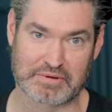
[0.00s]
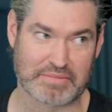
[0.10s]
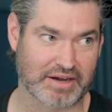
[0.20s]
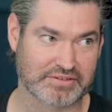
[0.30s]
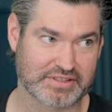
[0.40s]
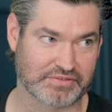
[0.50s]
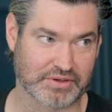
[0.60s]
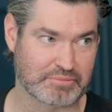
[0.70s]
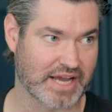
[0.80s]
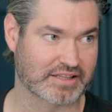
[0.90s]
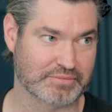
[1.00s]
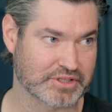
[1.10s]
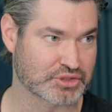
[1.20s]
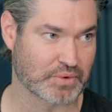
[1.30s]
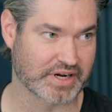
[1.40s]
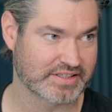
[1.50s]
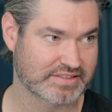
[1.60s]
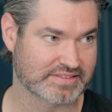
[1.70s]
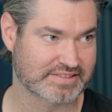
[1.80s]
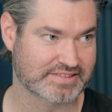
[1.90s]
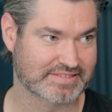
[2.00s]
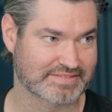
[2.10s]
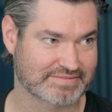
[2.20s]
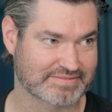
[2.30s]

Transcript: amount if you had banked them in your 20s as